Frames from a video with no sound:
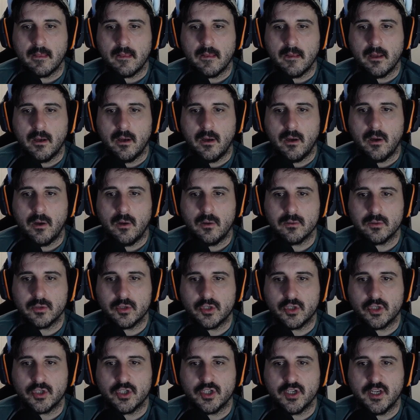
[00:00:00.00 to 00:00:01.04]
Oh
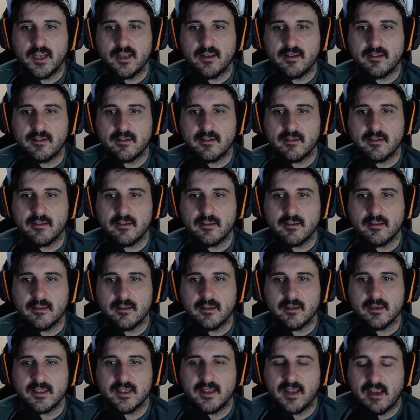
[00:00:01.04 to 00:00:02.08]
shit.
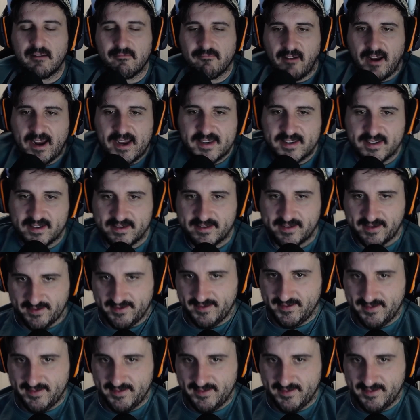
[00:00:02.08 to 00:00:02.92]
Did they raid it?